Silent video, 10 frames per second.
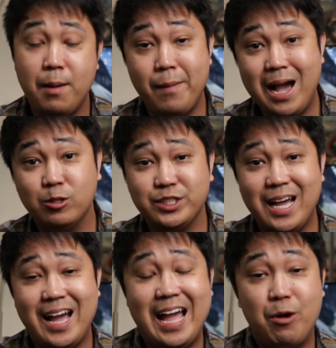my mouse,
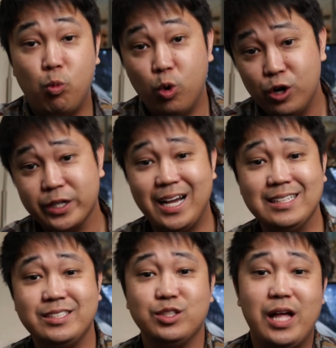at work, I
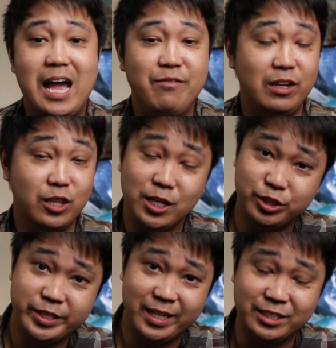still have a
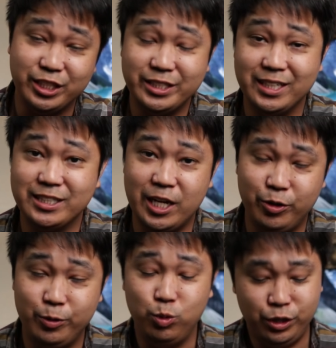Logitech
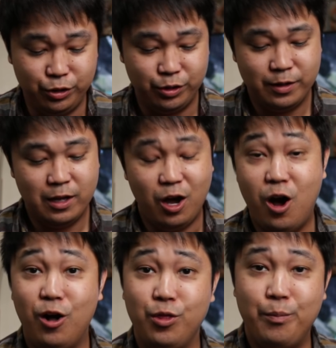G600 with
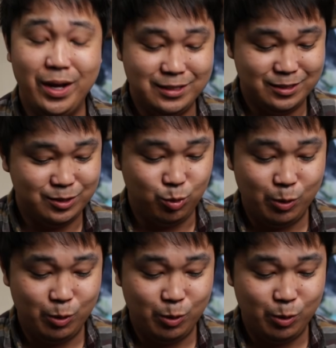all the buttons, the